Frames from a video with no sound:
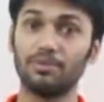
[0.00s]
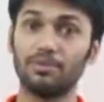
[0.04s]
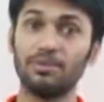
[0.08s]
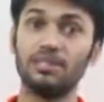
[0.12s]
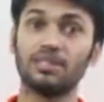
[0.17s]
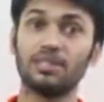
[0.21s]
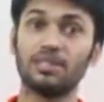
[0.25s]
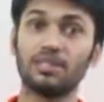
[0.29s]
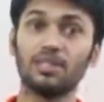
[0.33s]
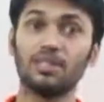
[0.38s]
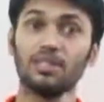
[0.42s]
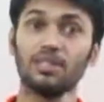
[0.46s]
That
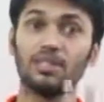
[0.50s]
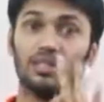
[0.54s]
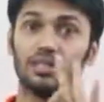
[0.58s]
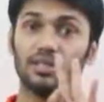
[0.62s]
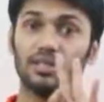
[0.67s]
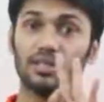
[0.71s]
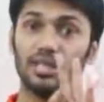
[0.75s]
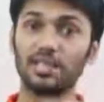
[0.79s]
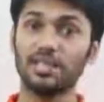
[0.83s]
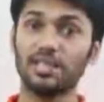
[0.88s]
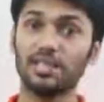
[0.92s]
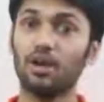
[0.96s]
means
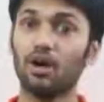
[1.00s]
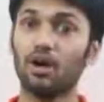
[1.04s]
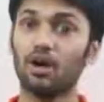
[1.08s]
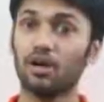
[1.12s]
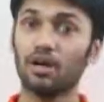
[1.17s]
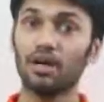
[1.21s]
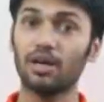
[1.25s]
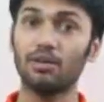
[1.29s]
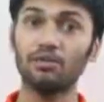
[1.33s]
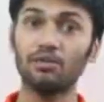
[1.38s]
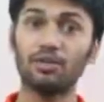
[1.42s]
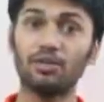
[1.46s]
in the
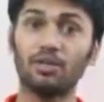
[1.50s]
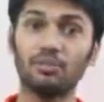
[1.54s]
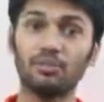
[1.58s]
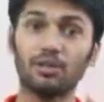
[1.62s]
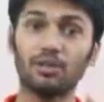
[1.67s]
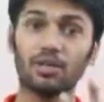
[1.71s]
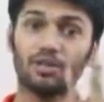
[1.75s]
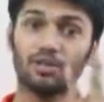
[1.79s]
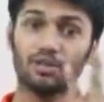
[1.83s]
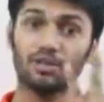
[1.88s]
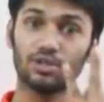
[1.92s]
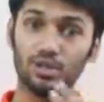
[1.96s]
column you have
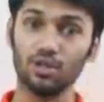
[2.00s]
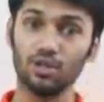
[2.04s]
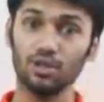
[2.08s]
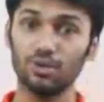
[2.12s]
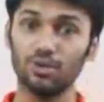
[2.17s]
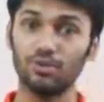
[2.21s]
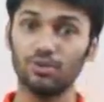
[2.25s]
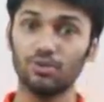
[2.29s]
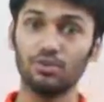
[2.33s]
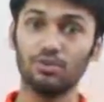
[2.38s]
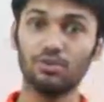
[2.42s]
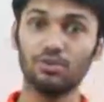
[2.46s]
got
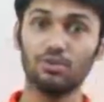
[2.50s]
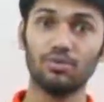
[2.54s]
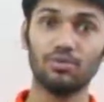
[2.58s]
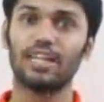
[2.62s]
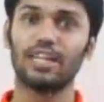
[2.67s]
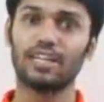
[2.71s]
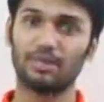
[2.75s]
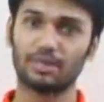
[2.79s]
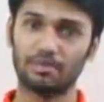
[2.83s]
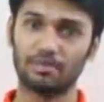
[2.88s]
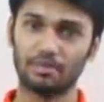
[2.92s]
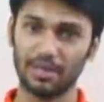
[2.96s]
2
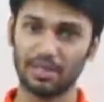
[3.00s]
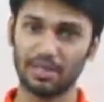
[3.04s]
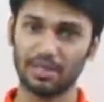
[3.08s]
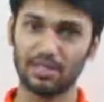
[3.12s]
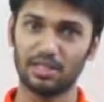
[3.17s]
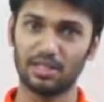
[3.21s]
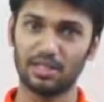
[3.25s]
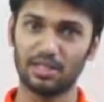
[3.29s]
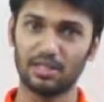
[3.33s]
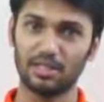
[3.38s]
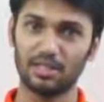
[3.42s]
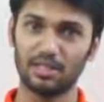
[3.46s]

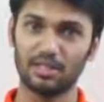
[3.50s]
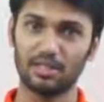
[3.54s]
segments.